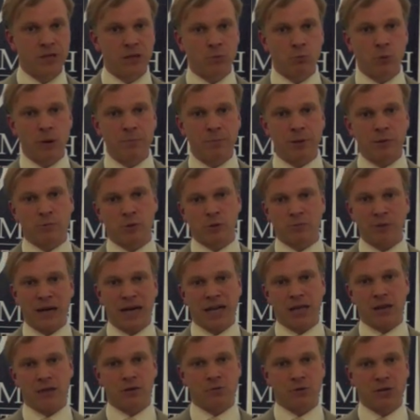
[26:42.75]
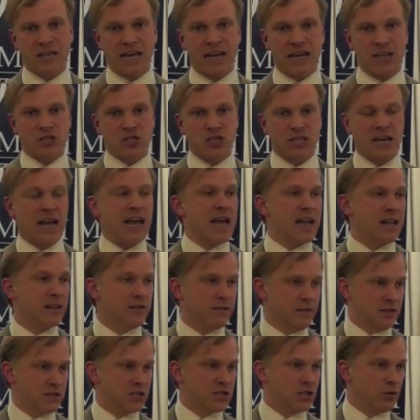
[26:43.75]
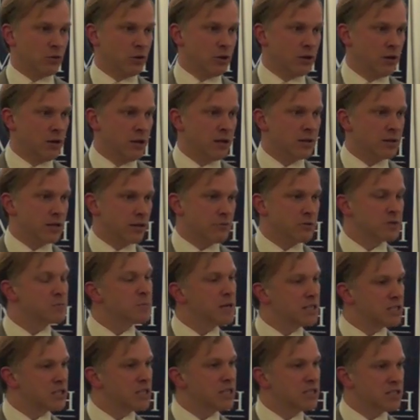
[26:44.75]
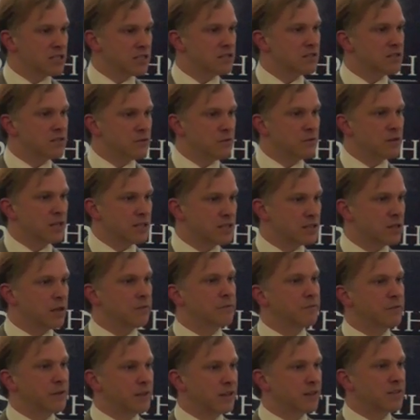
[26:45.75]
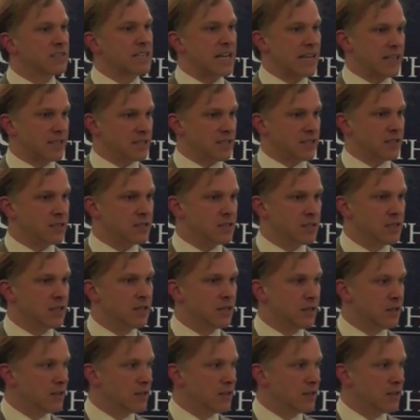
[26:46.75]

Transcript: when people were paid through cash in hand and so on, then it was much easier to do things like fiddle taxes.